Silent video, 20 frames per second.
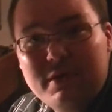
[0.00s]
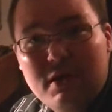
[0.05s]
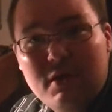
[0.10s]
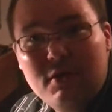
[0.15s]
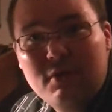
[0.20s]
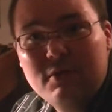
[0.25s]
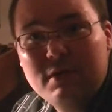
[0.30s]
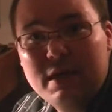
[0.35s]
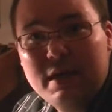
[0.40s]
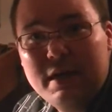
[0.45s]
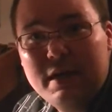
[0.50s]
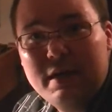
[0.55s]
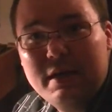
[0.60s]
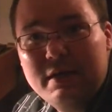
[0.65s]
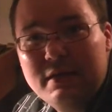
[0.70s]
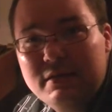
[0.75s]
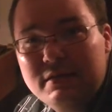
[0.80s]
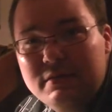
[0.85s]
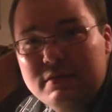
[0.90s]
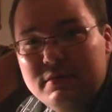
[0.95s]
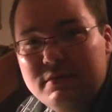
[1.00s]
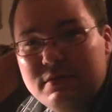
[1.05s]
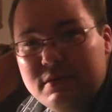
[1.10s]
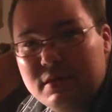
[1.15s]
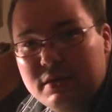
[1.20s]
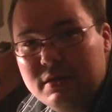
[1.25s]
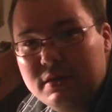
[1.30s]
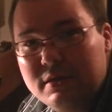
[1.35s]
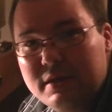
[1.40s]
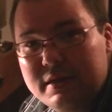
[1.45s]
know that
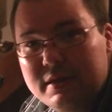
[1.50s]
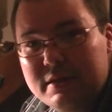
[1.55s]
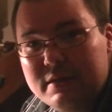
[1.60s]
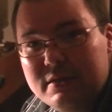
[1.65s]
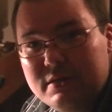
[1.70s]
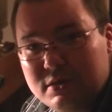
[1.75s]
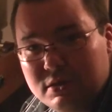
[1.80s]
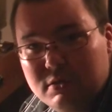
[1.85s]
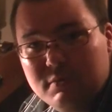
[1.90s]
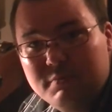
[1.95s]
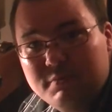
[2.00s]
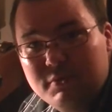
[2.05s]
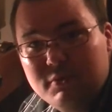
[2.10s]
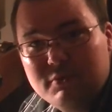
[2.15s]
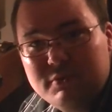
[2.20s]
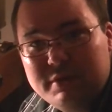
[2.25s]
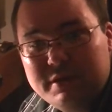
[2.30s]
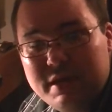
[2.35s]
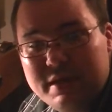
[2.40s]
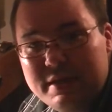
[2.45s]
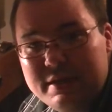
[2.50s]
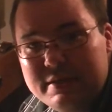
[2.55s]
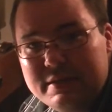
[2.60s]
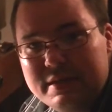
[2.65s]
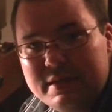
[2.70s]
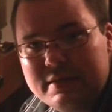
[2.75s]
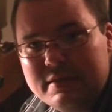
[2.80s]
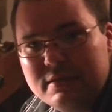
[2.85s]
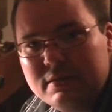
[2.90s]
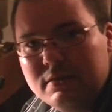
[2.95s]
there is certain moonshines
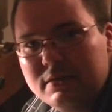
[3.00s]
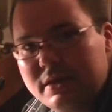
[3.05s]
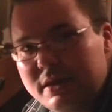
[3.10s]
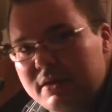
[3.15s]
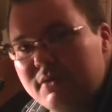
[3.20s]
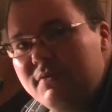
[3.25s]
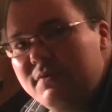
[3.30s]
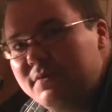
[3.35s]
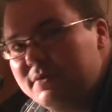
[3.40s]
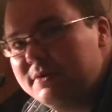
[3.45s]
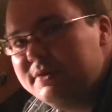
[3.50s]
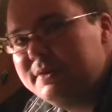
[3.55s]
that's legal for